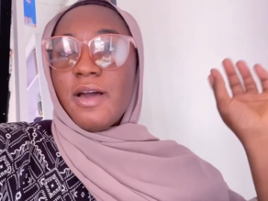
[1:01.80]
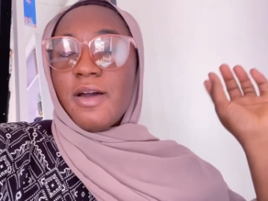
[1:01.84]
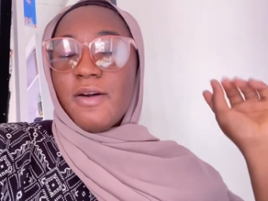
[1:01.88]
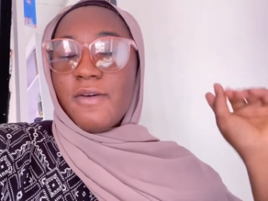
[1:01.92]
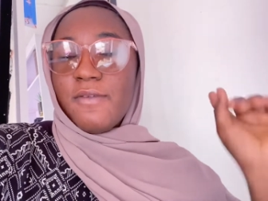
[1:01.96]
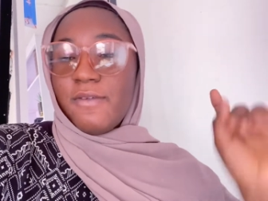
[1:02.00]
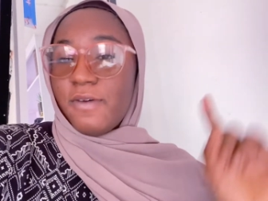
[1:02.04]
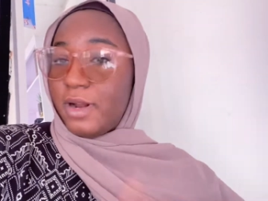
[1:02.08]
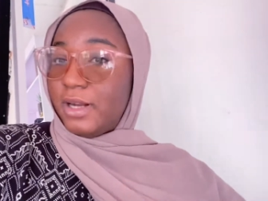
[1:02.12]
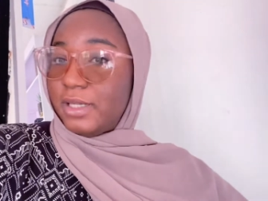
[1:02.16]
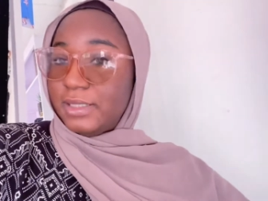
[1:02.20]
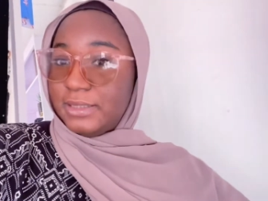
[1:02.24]

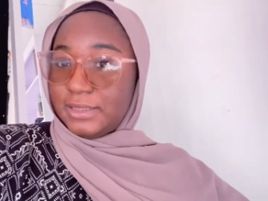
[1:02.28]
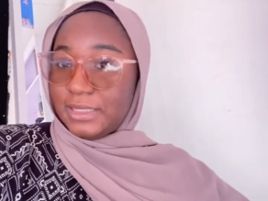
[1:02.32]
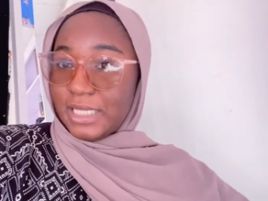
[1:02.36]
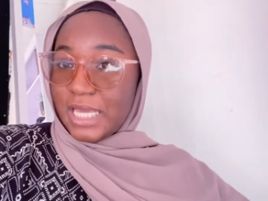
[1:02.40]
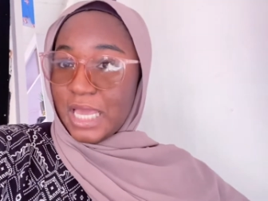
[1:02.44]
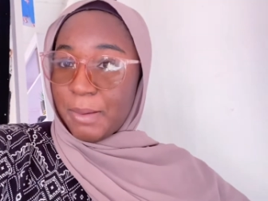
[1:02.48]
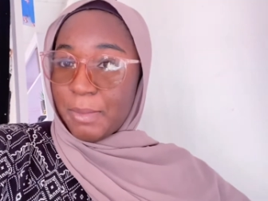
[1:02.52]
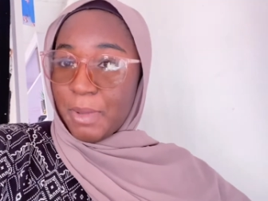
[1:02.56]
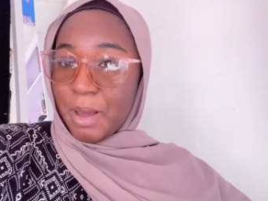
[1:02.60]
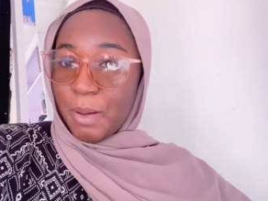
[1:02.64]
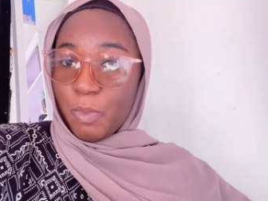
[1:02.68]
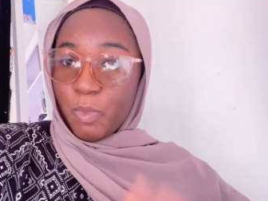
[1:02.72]
first
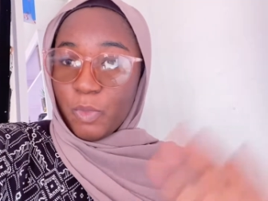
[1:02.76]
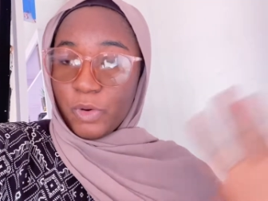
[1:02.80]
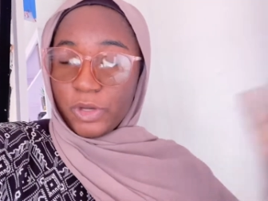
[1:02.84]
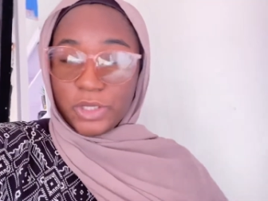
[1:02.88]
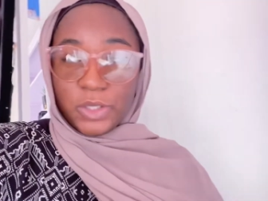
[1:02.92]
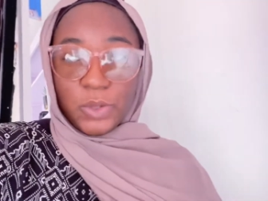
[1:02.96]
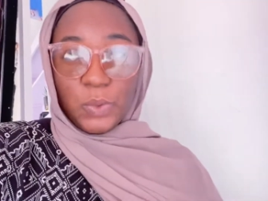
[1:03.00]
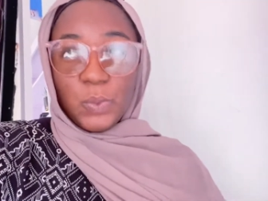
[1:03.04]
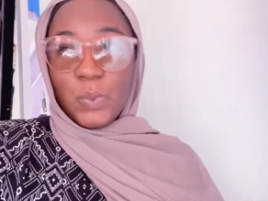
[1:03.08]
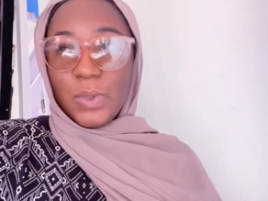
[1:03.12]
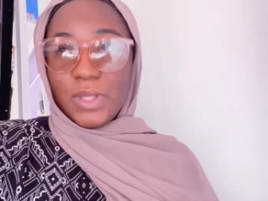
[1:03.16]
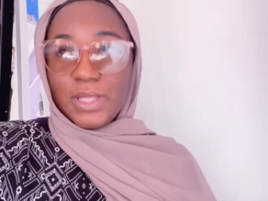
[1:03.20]
time i'm
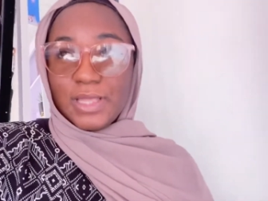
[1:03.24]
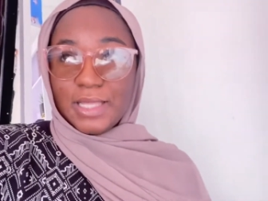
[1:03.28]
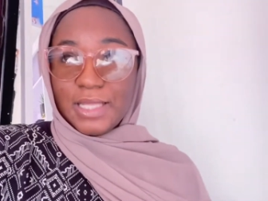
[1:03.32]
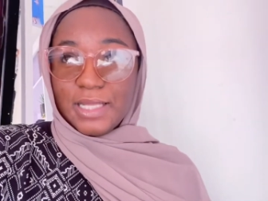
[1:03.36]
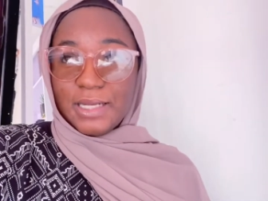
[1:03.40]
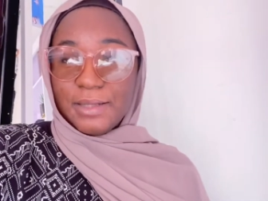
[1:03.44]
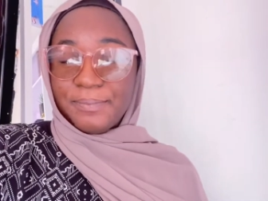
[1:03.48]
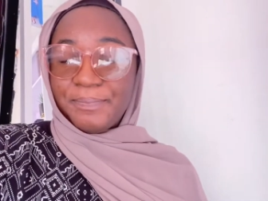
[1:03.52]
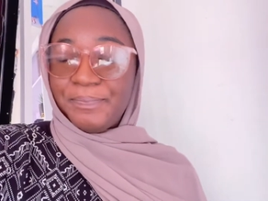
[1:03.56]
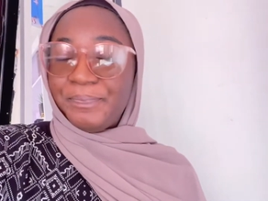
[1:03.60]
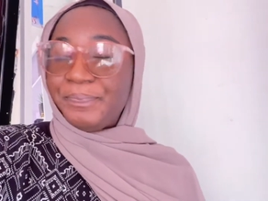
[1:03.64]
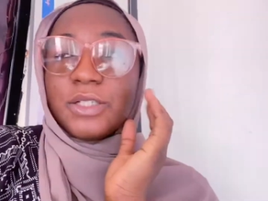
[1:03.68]
working with them
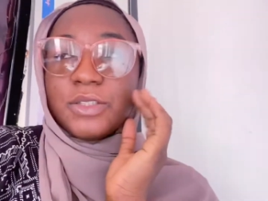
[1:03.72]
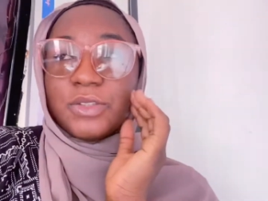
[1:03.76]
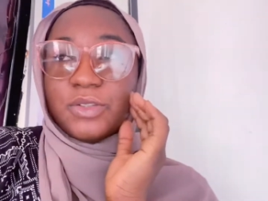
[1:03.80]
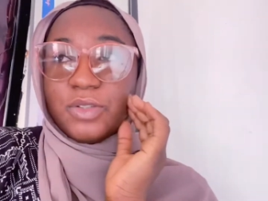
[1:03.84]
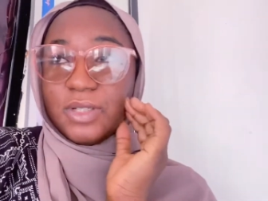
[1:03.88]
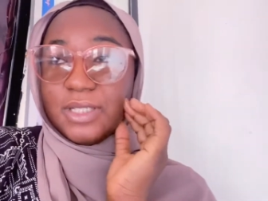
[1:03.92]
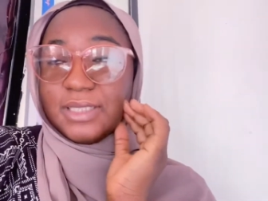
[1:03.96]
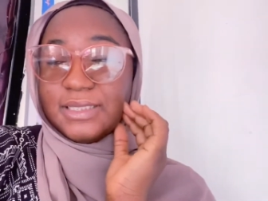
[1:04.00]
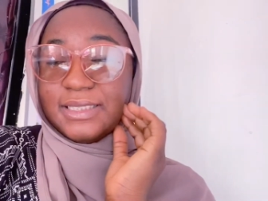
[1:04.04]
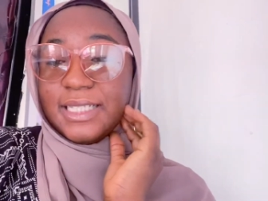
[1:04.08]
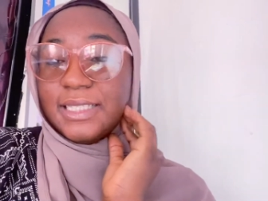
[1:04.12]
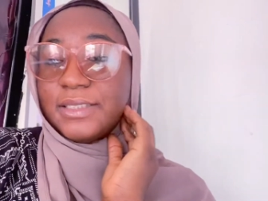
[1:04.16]
so
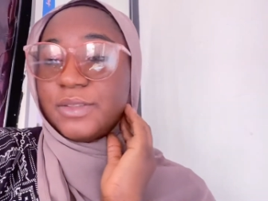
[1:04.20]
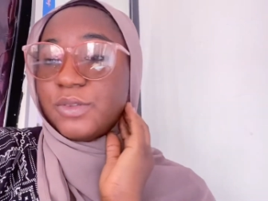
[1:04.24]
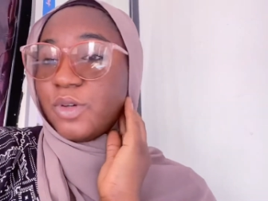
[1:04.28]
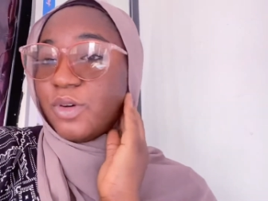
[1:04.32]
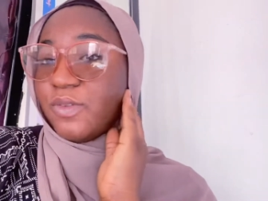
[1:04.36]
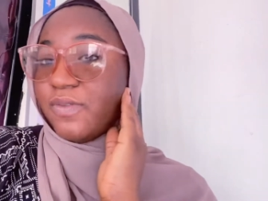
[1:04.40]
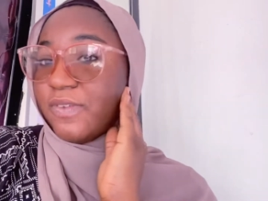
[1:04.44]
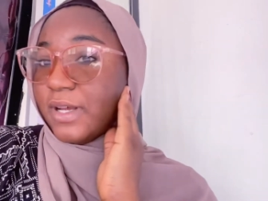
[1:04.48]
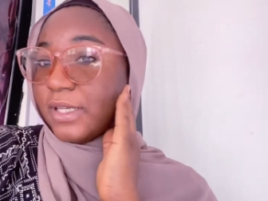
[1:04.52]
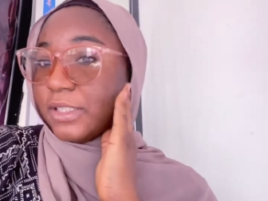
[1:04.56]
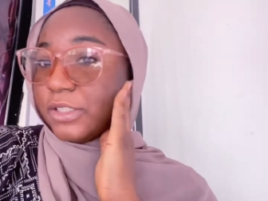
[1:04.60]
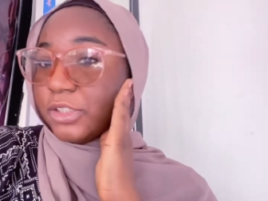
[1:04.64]
i sent
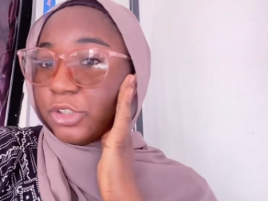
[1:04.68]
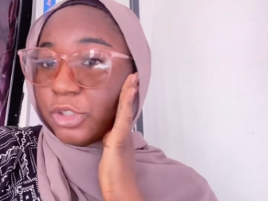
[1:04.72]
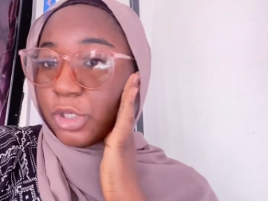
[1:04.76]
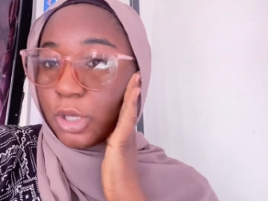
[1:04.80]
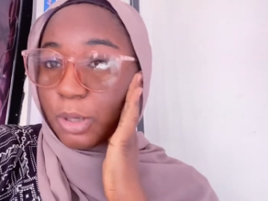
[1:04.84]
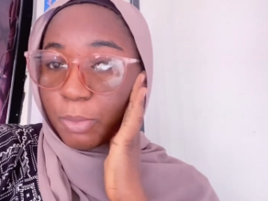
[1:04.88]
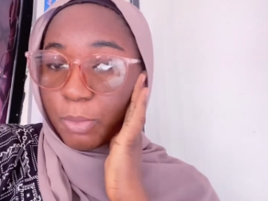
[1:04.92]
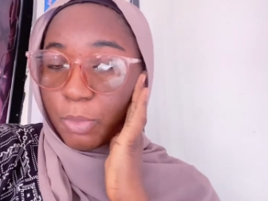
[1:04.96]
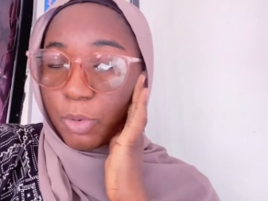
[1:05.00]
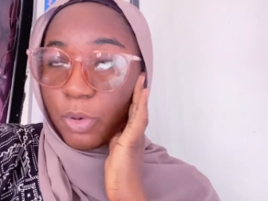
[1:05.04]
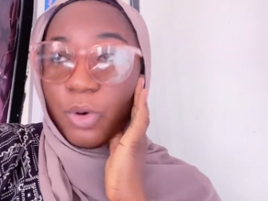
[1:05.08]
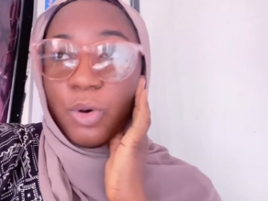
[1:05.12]
over
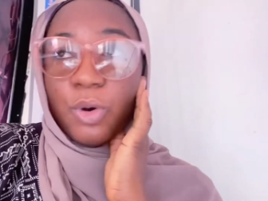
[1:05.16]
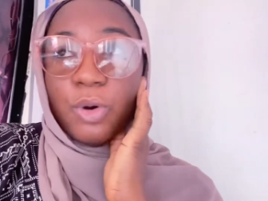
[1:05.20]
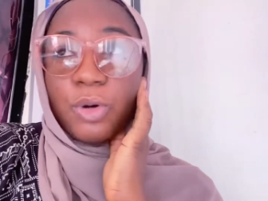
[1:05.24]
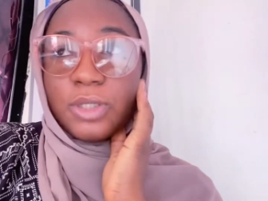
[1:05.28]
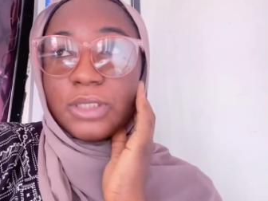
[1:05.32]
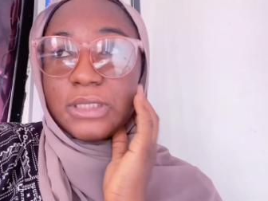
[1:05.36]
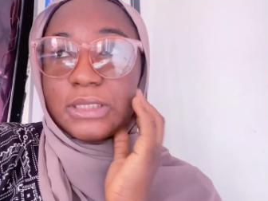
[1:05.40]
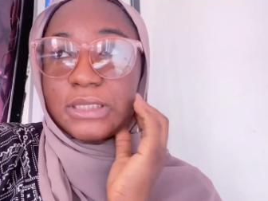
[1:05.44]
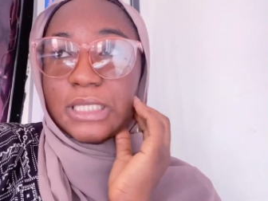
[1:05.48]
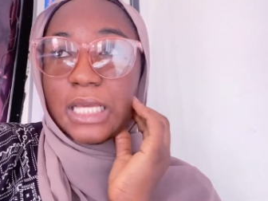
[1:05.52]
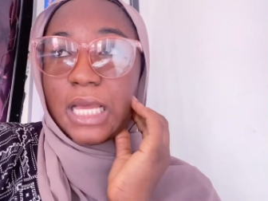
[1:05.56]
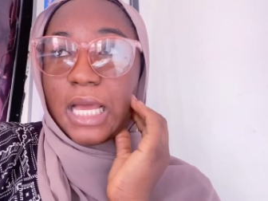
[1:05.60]
some oats